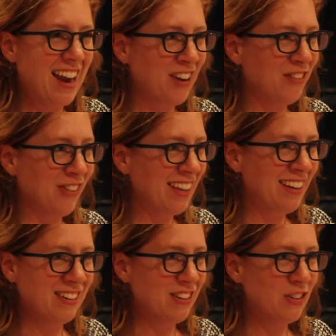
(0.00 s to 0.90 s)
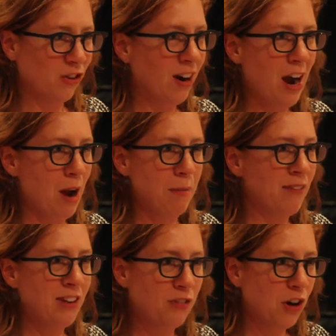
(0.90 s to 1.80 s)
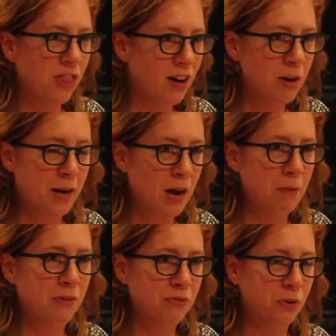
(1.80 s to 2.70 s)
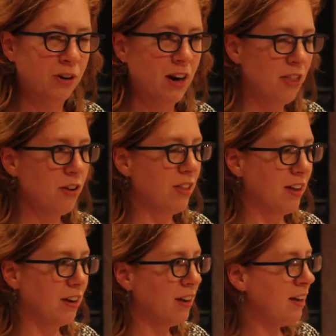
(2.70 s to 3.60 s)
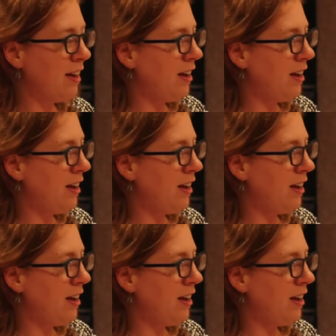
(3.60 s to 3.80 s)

I can really describe. I've never thought about it before other than